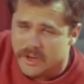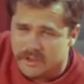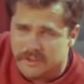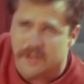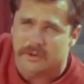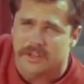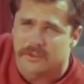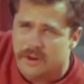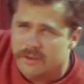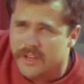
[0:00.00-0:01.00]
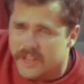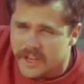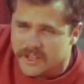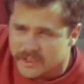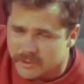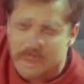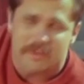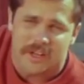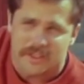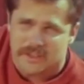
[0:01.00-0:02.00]
I think right through our vacation and we'll never
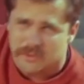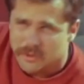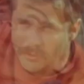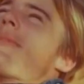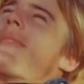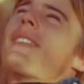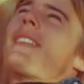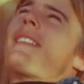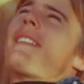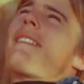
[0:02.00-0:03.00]
get this room added on.